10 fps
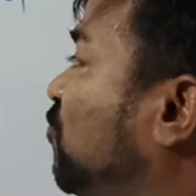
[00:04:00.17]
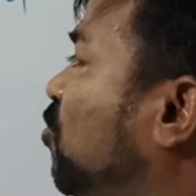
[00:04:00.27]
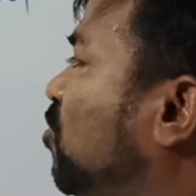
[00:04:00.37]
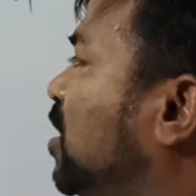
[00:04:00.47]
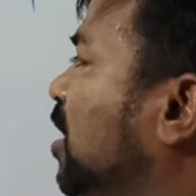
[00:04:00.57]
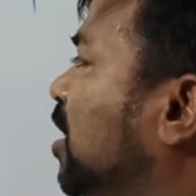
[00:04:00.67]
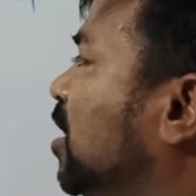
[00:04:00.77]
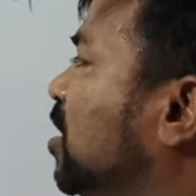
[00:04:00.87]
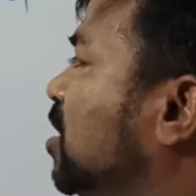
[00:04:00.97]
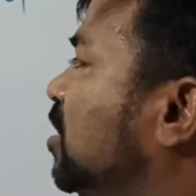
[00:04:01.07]
4D.
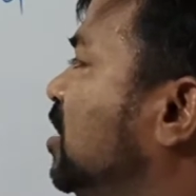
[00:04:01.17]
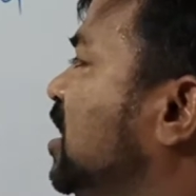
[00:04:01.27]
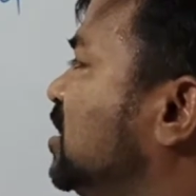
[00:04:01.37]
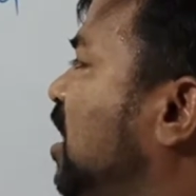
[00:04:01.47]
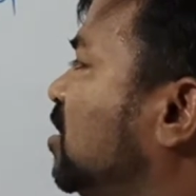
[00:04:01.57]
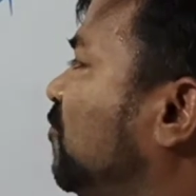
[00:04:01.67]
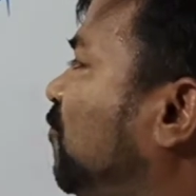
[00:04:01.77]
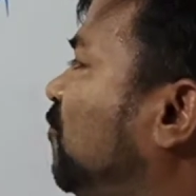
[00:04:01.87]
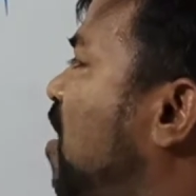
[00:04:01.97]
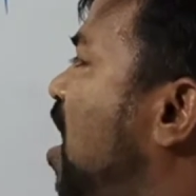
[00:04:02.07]
These are the
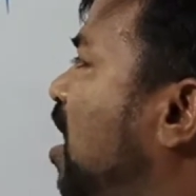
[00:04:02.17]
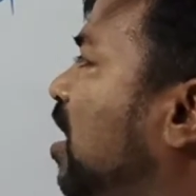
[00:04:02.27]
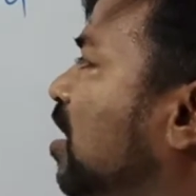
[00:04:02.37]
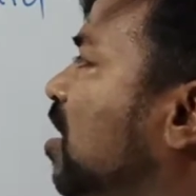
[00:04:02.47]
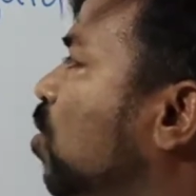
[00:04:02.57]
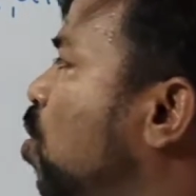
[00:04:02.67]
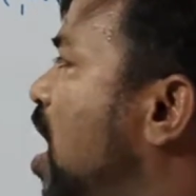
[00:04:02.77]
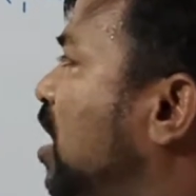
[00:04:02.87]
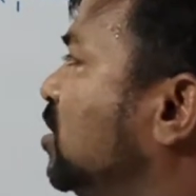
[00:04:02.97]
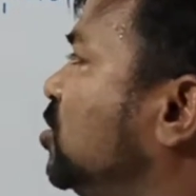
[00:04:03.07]
5.
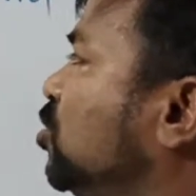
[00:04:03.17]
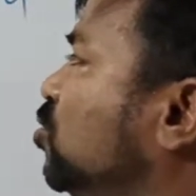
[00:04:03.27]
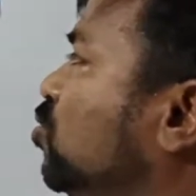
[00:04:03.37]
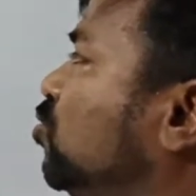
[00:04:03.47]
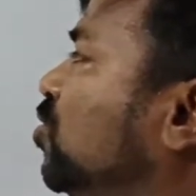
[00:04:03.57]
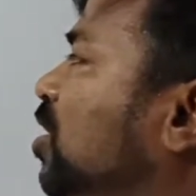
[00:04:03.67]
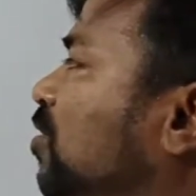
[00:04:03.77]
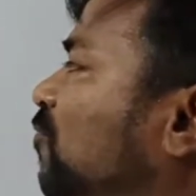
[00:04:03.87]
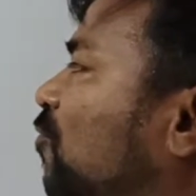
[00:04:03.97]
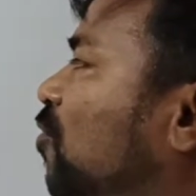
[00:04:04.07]
1, 2, 3,
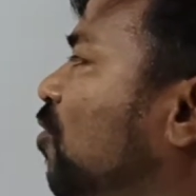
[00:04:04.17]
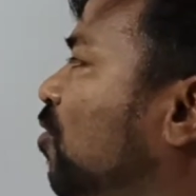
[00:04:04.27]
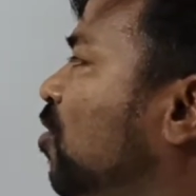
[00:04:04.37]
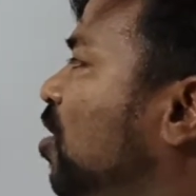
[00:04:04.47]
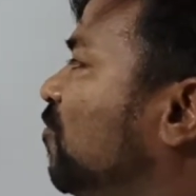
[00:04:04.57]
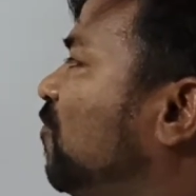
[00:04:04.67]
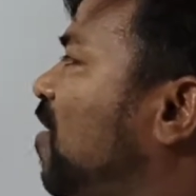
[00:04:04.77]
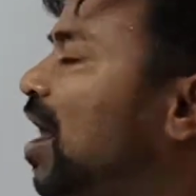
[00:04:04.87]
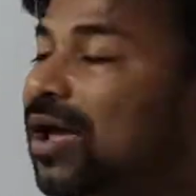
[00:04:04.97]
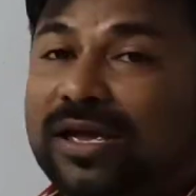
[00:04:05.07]
4,
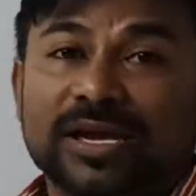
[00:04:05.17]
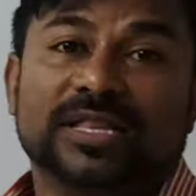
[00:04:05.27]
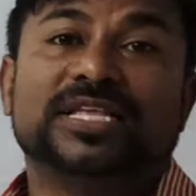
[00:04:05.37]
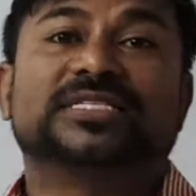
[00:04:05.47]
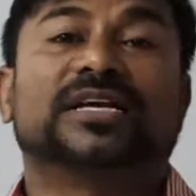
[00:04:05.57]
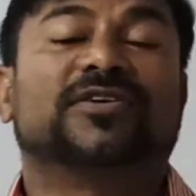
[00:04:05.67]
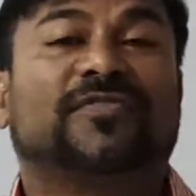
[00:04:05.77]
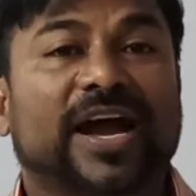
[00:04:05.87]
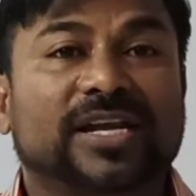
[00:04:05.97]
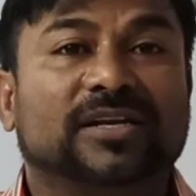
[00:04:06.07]
5. These are the
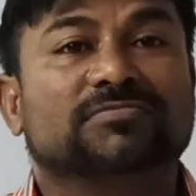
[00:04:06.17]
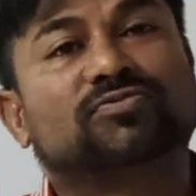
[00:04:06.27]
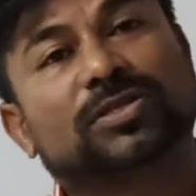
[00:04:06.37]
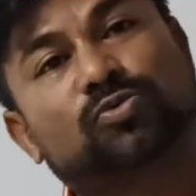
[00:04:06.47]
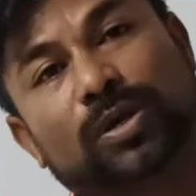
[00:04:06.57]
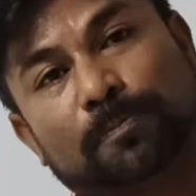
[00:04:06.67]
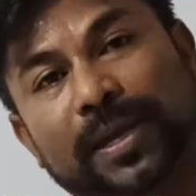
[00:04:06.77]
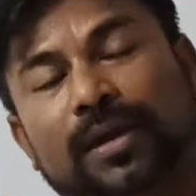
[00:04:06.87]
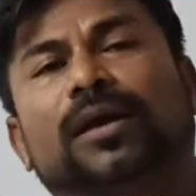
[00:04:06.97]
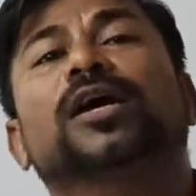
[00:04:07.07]
5 terms which we
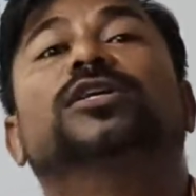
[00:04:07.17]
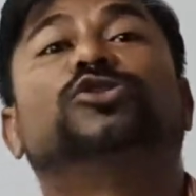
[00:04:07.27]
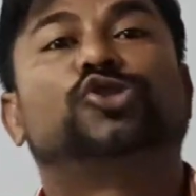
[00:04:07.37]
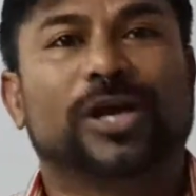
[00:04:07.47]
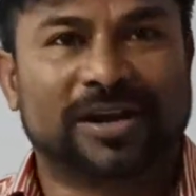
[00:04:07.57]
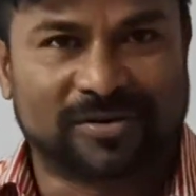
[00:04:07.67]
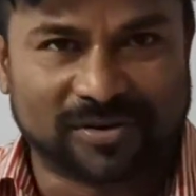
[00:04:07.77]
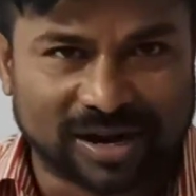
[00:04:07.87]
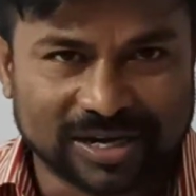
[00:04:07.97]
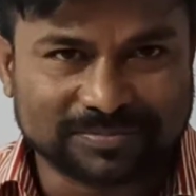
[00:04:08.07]
pick general.